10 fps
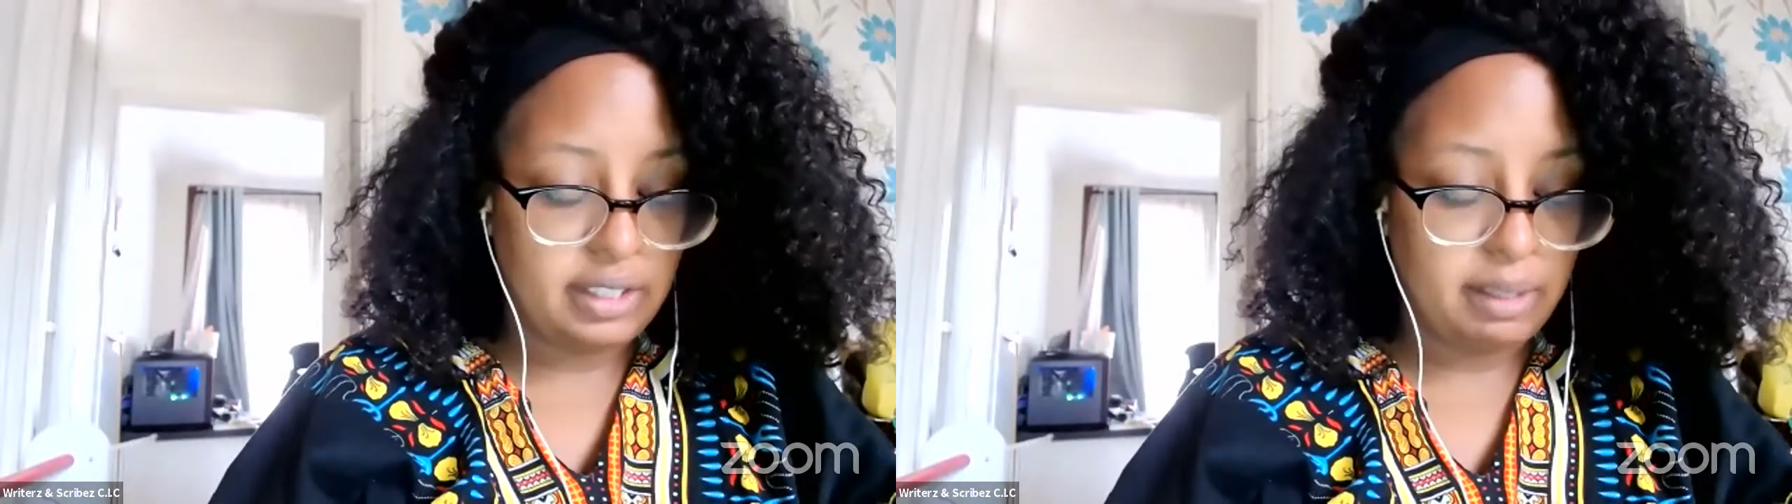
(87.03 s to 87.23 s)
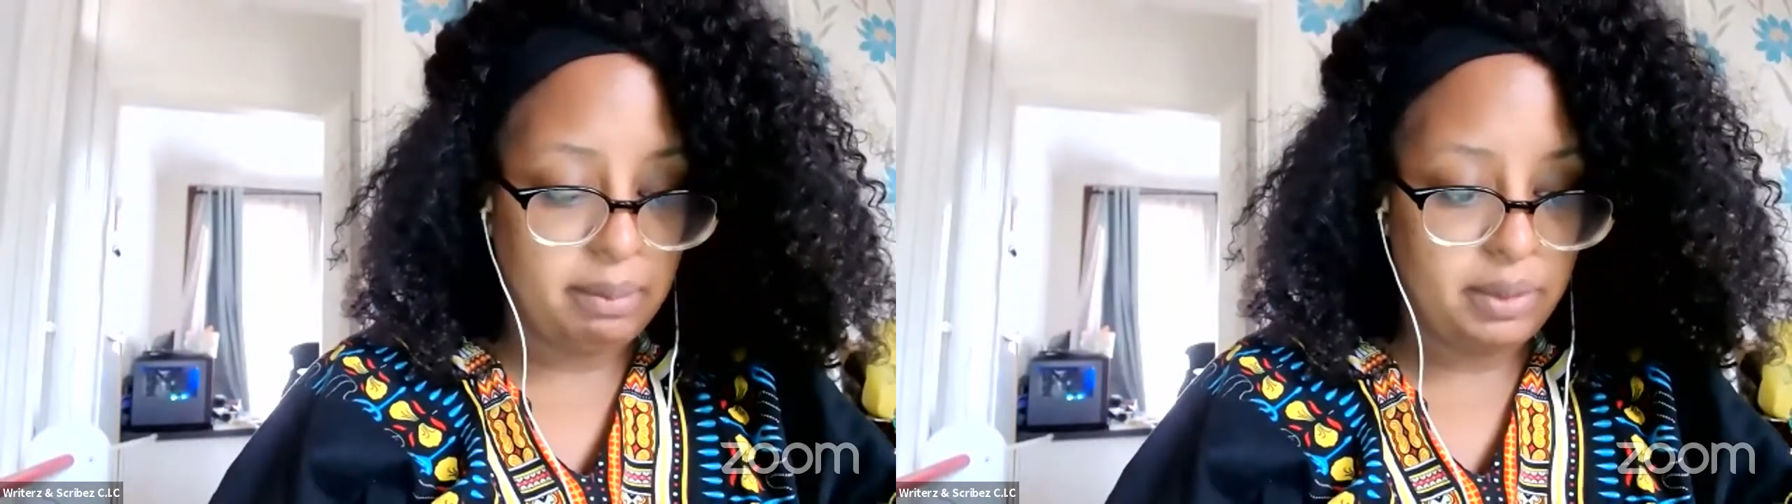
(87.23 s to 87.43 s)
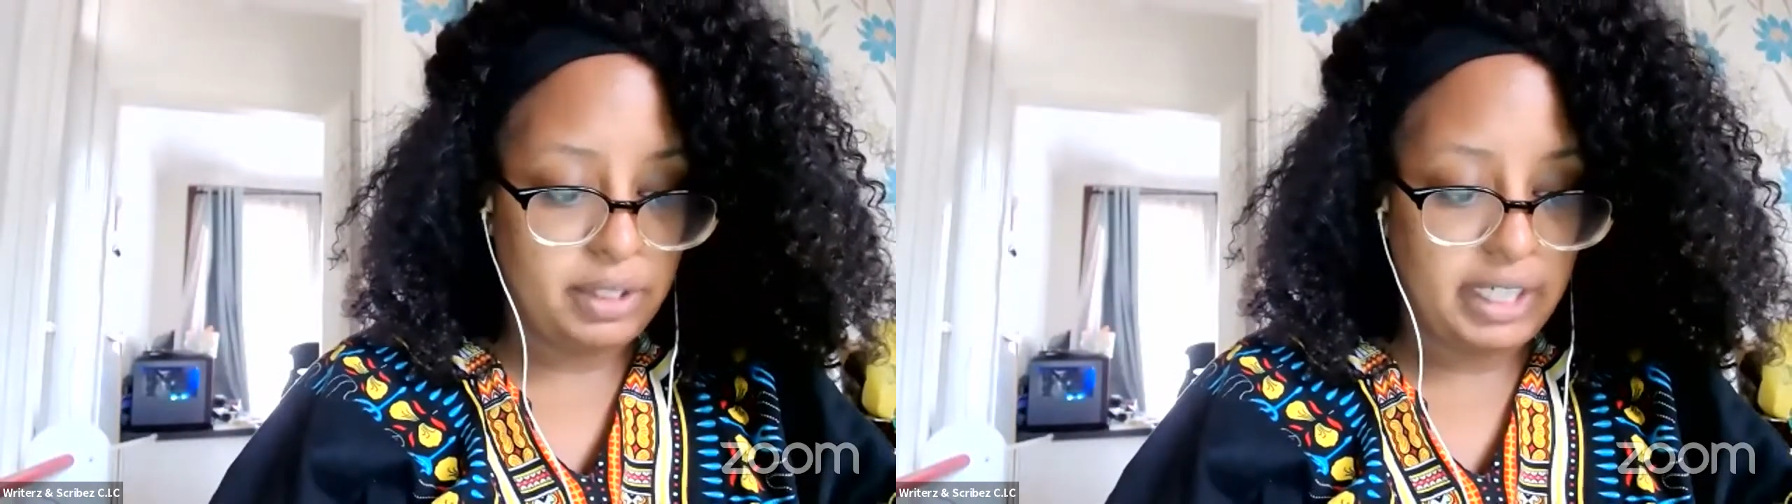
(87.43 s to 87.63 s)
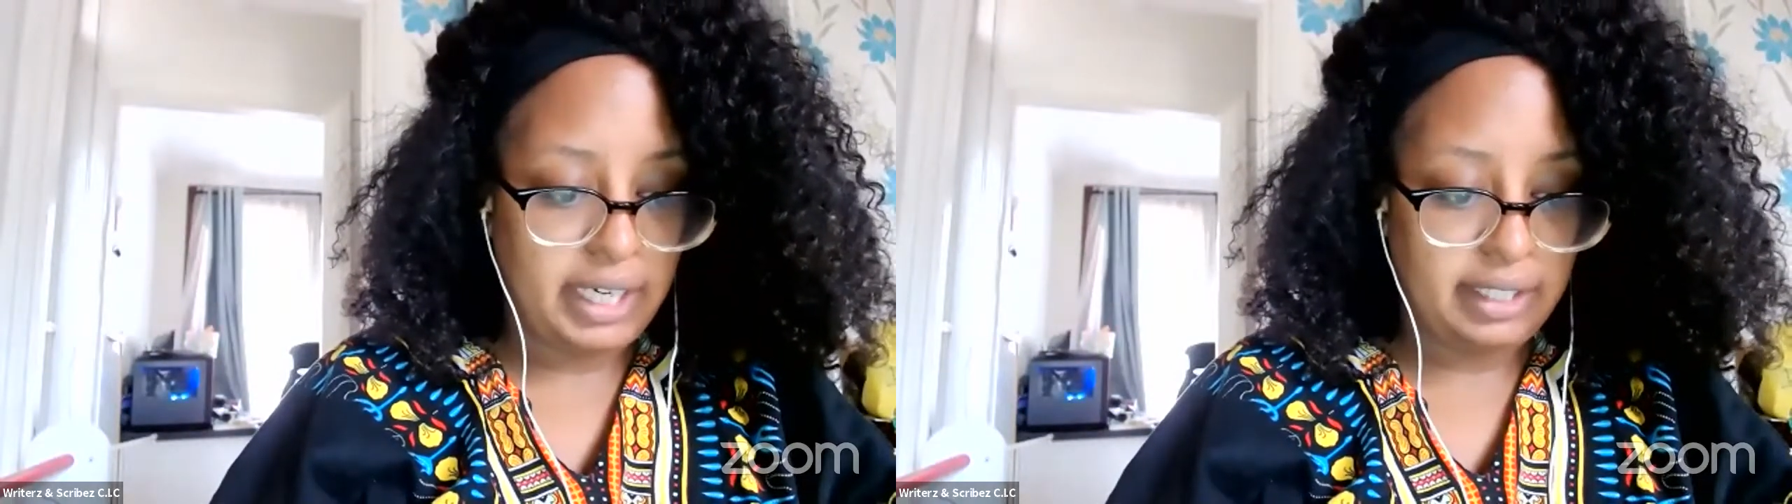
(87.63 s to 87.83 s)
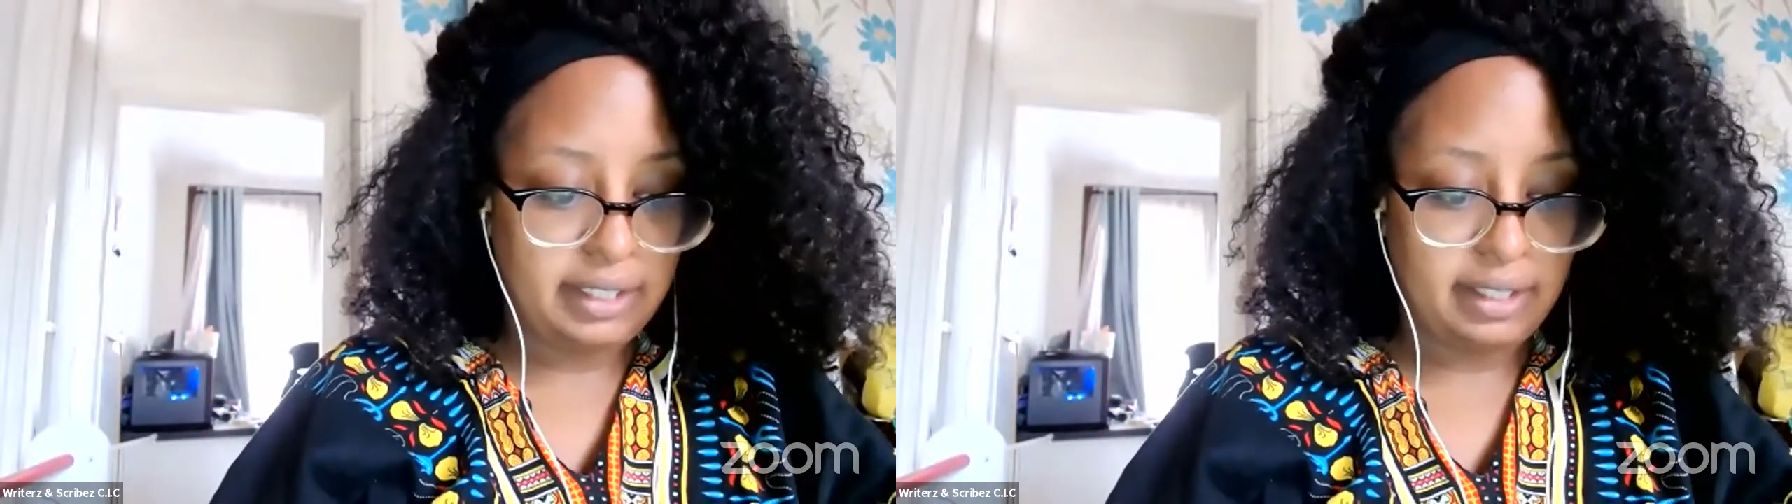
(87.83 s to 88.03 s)
double
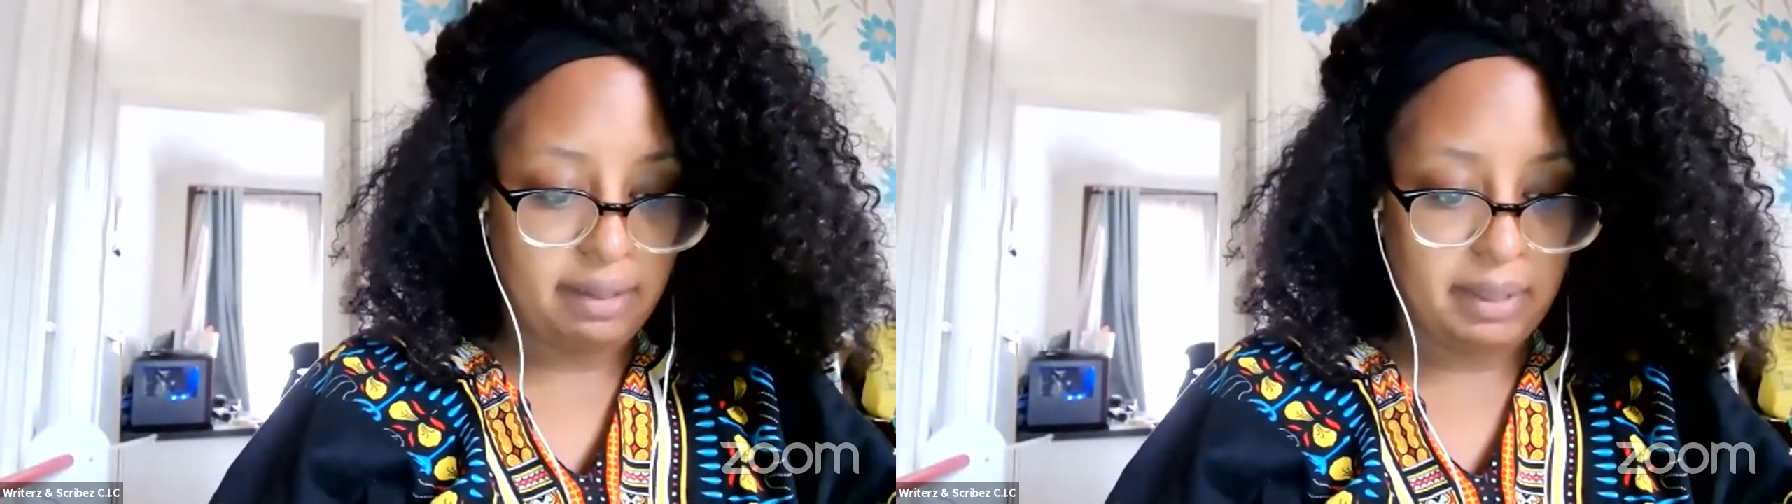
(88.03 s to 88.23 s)
check that